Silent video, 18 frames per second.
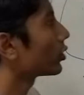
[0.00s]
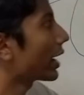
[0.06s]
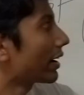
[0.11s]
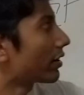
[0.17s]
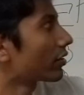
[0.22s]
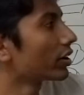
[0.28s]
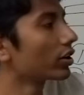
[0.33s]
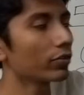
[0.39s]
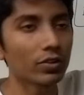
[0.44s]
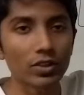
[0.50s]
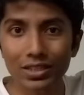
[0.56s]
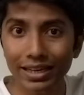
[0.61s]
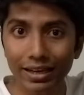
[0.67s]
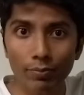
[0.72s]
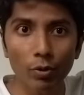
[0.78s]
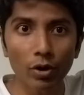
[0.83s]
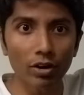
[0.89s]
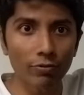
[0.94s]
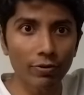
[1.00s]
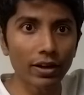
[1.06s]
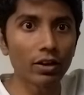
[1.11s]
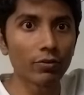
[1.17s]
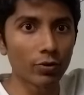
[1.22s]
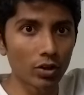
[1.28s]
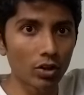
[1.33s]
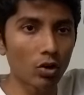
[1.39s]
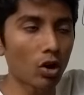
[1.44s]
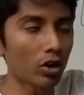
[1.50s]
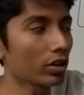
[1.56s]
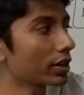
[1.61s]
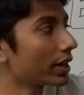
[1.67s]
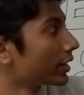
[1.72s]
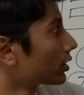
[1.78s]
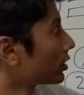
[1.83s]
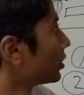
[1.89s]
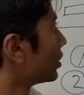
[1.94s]
you get rid of the single point of failure for the
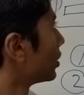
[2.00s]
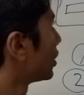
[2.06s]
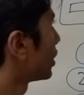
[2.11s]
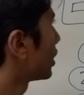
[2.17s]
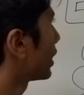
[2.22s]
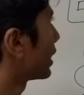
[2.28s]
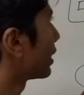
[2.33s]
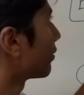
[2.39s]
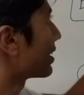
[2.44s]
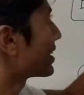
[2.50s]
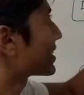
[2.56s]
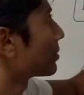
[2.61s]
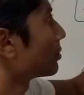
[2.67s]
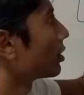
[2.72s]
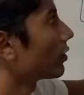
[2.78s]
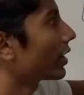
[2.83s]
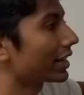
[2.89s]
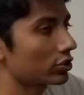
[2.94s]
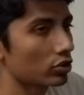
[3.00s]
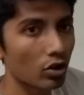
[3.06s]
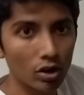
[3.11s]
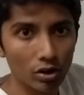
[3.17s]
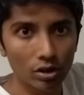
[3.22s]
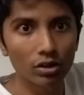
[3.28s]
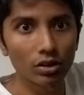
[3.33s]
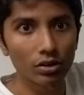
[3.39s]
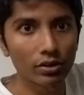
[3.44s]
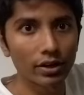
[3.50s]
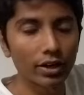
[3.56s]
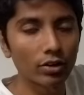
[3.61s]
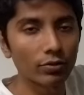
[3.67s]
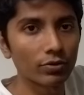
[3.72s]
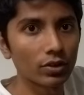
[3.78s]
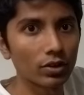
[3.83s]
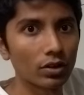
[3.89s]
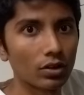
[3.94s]
coordinator in a very similar way as you got rid
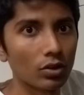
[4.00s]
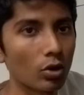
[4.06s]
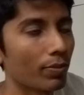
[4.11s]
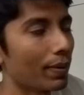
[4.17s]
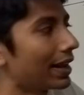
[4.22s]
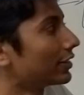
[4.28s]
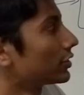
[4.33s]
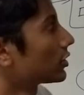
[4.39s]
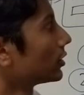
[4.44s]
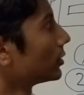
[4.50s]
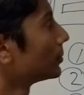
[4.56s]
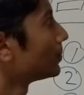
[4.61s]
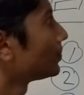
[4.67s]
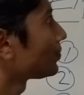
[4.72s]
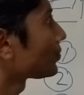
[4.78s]
of the load balancer.